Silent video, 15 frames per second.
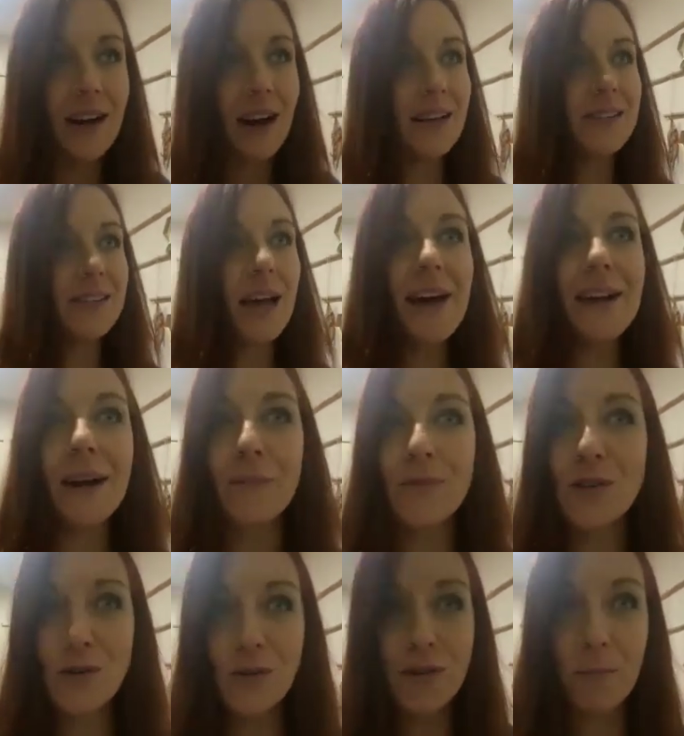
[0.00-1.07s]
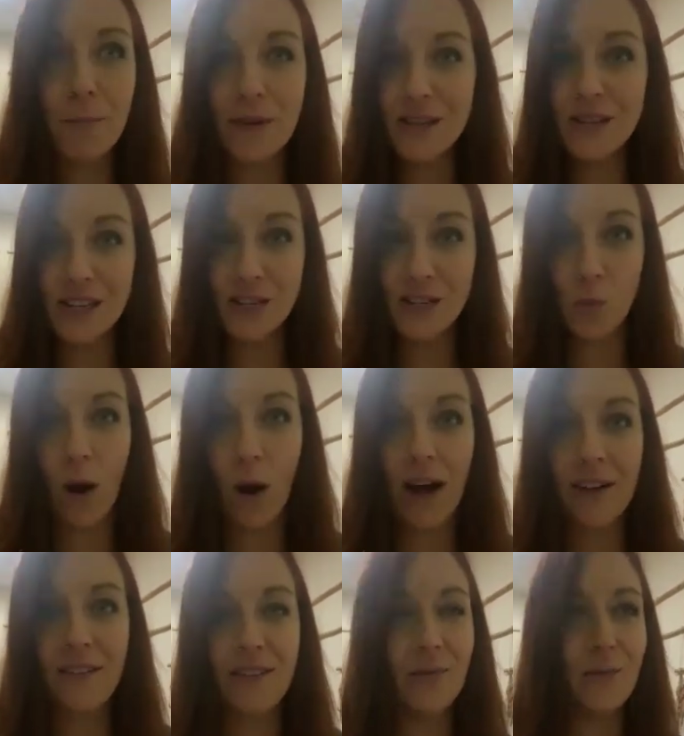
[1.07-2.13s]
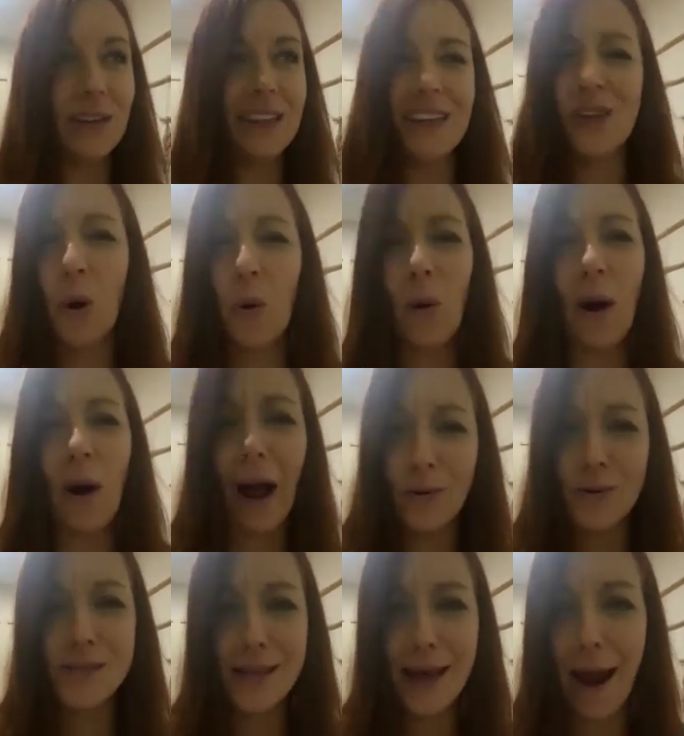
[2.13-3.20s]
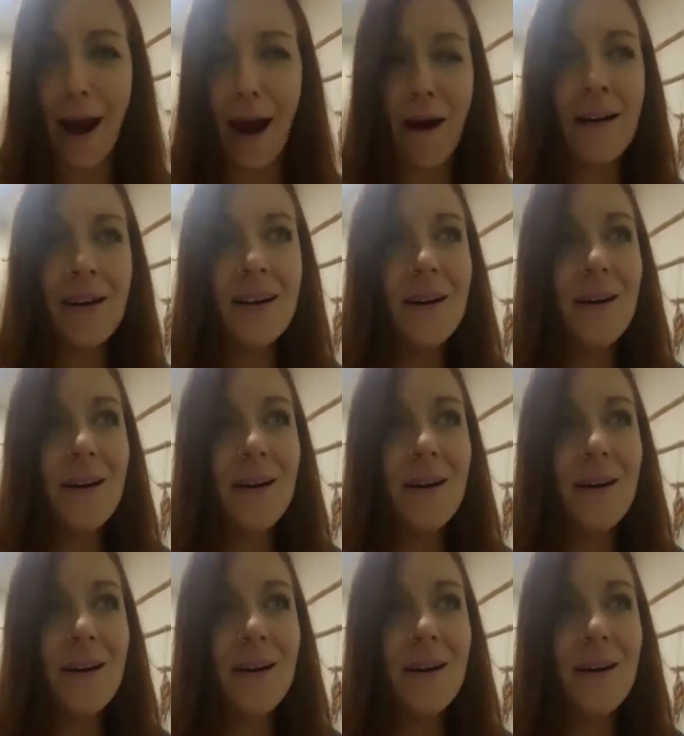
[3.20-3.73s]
I signed up to do the business one. Didn't really know why I was there.